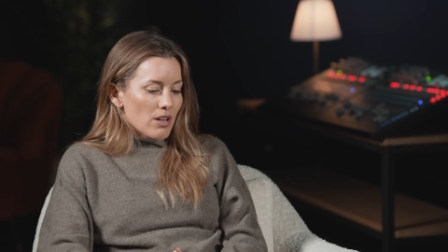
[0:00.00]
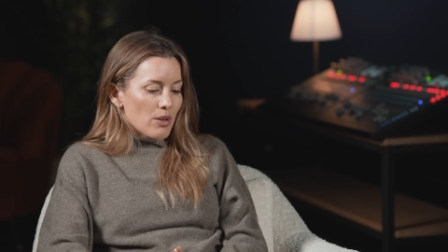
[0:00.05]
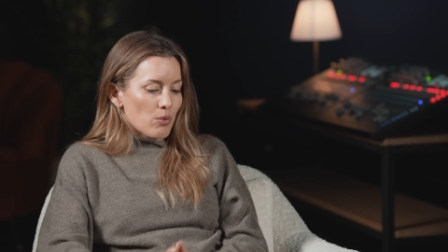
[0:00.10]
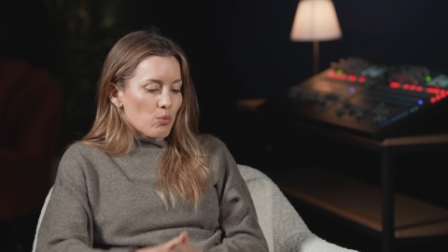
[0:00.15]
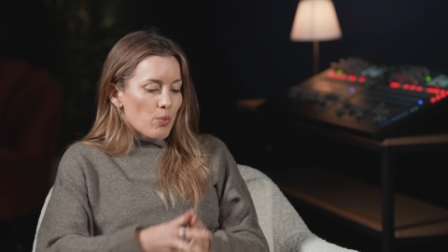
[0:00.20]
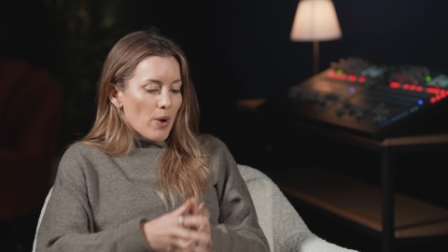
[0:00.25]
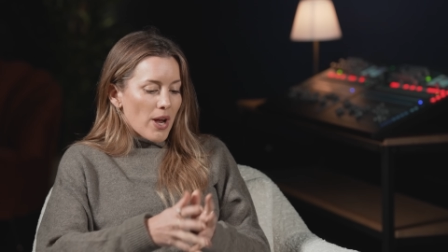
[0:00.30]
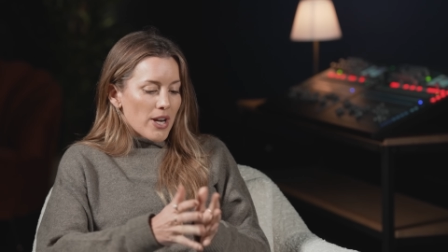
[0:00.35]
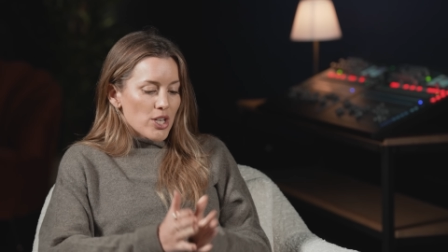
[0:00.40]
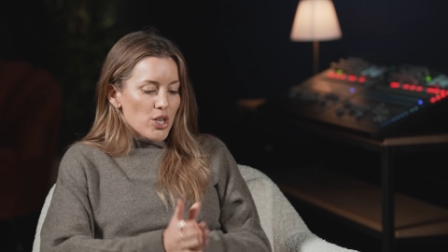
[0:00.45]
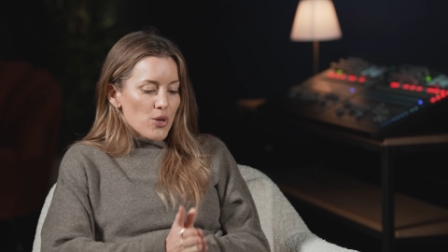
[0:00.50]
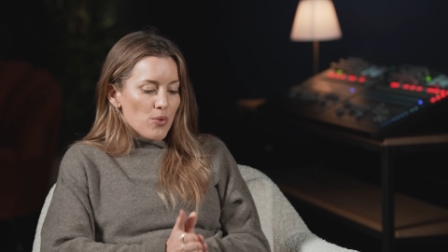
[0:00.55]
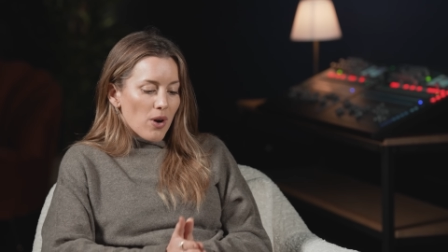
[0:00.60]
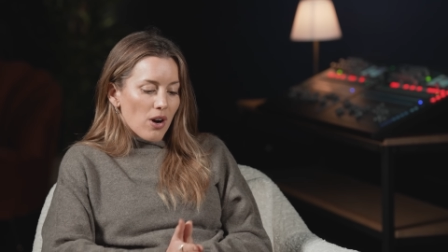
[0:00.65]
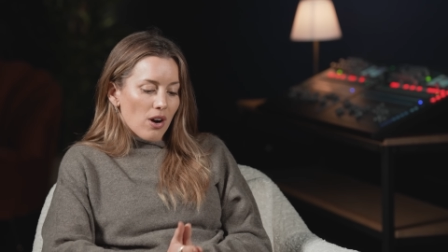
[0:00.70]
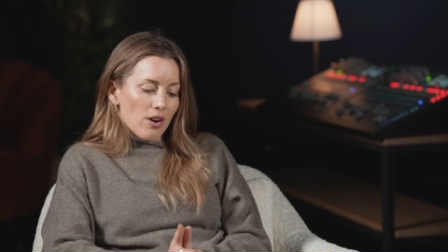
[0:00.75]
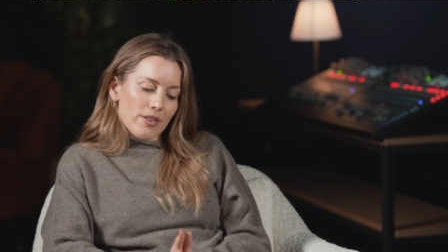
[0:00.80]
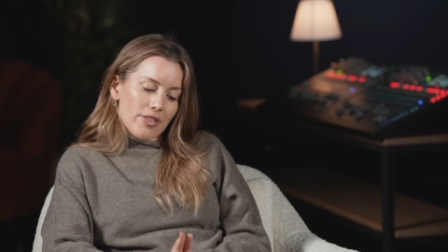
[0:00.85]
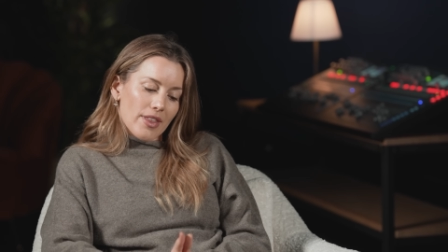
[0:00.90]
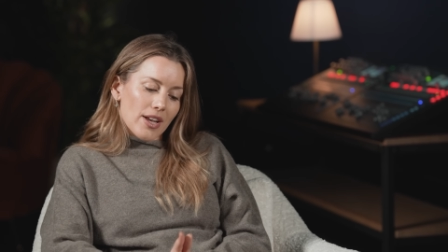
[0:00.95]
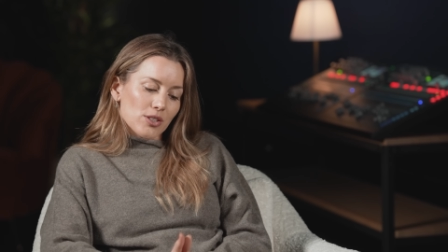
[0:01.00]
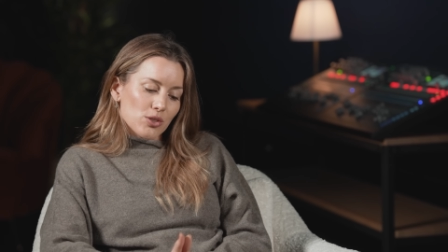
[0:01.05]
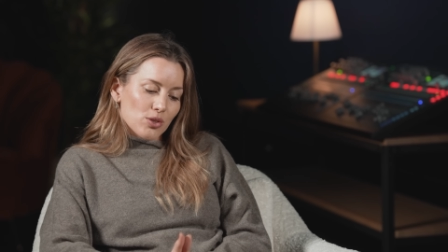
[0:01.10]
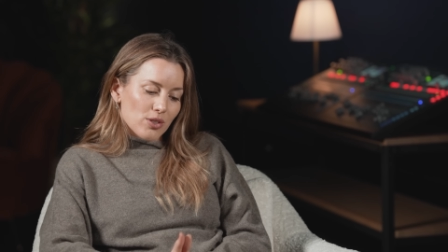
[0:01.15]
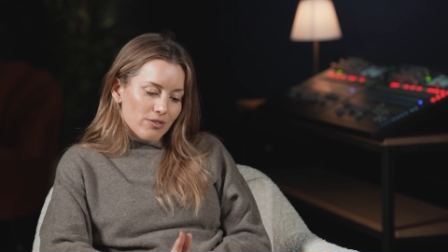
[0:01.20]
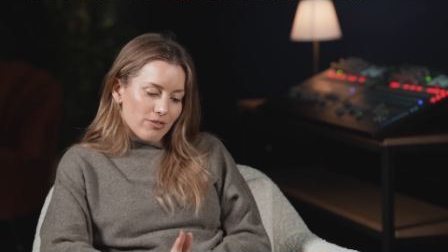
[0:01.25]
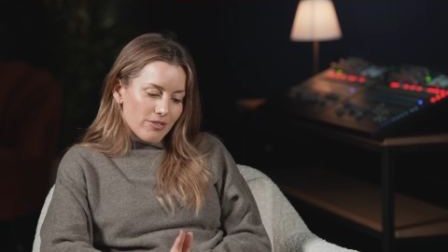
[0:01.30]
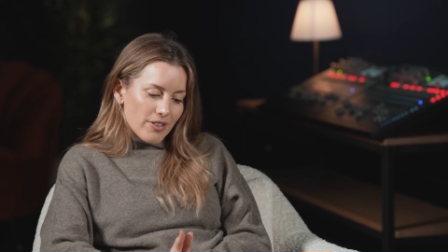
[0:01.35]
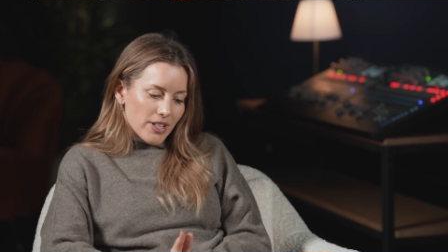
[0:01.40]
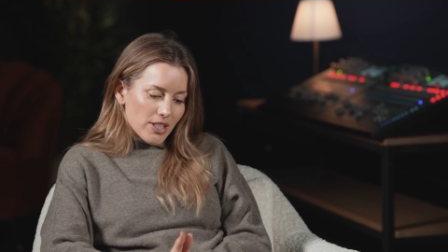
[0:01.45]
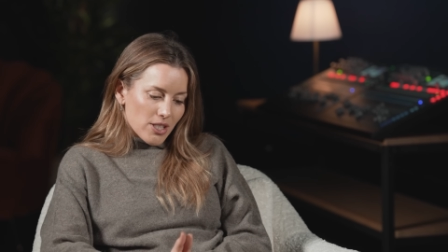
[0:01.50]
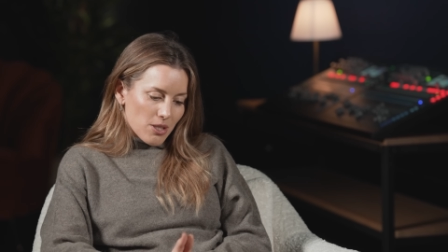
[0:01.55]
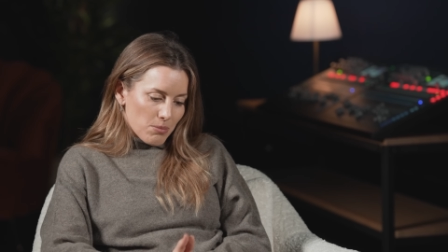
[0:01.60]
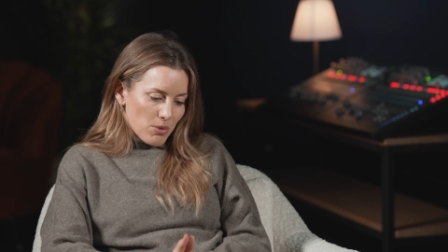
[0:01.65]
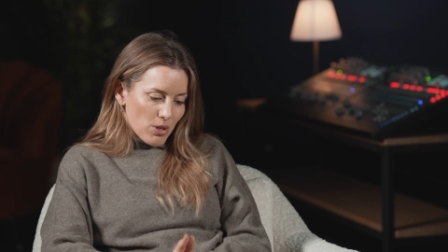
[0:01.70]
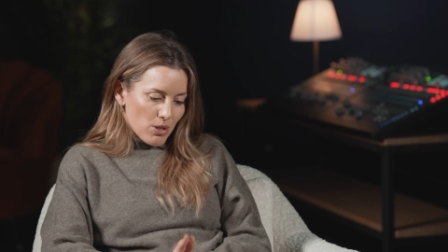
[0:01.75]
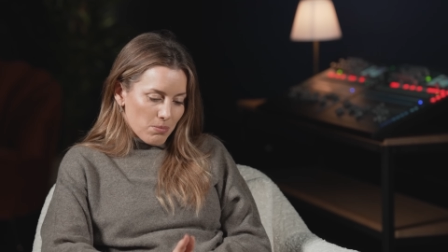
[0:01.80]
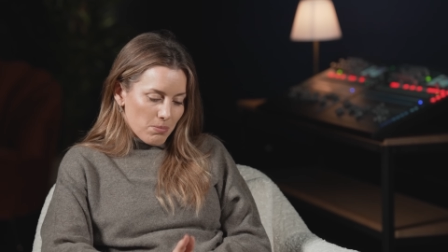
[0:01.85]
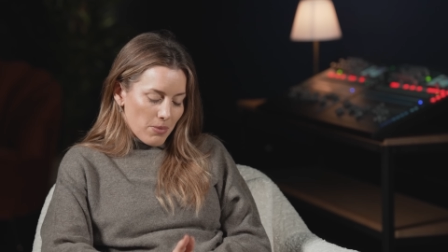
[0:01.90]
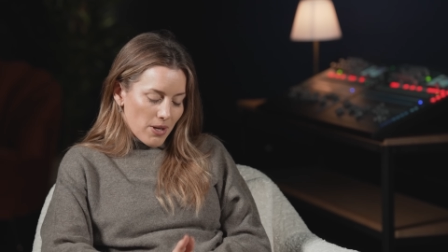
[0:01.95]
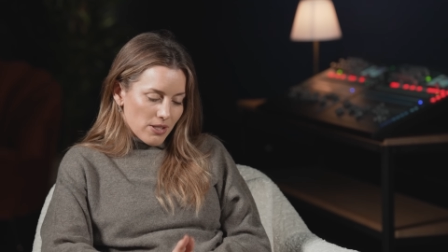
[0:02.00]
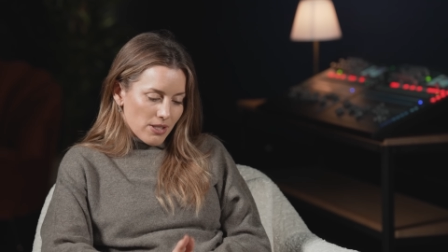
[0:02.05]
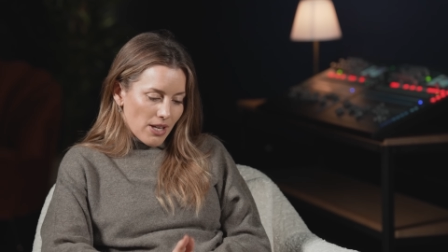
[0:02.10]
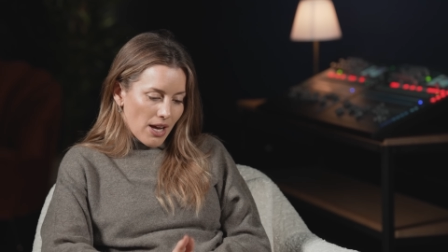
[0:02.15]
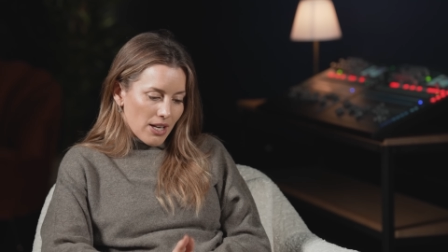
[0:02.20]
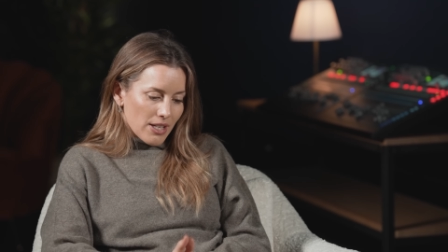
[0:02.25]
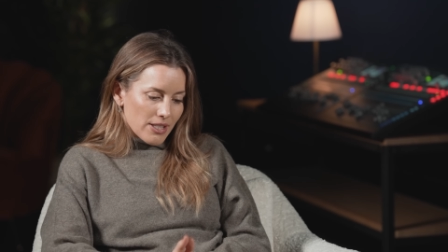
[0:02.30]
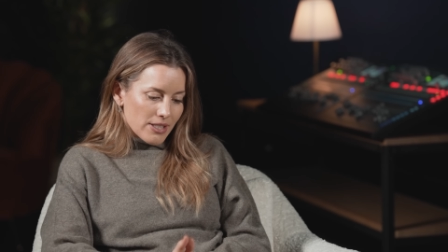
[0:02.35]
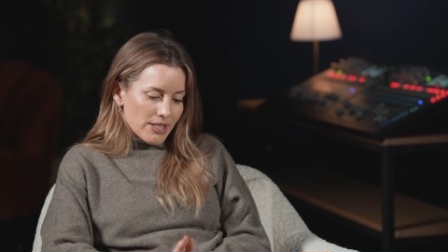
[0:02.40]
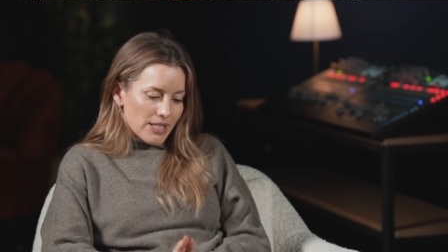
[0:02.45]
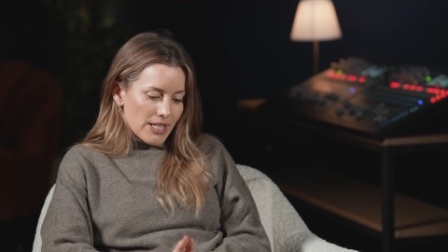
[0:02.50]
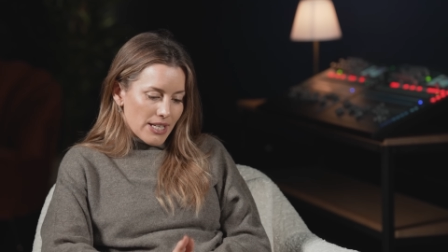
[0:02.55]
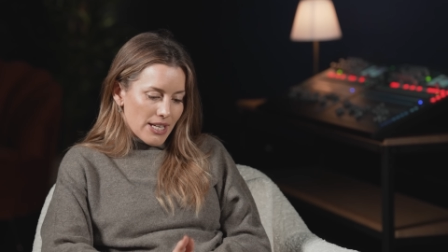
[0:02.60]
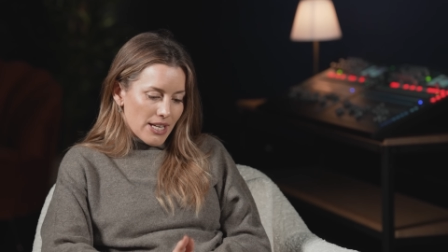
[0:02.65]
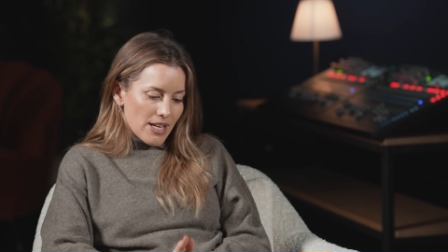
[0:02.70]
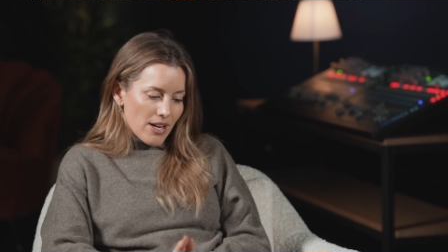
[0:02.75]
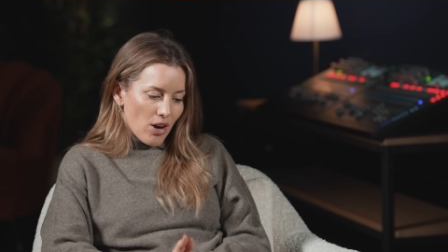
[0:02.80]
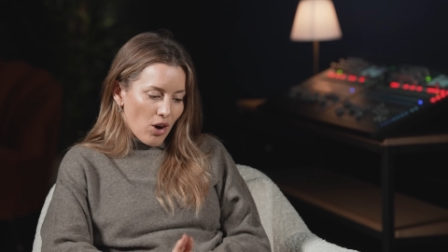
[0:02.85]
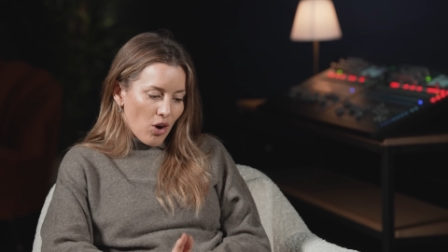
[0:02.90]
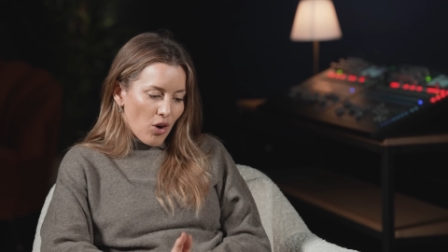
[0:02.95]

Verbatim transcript: when you are in that sort of victimhood mentality,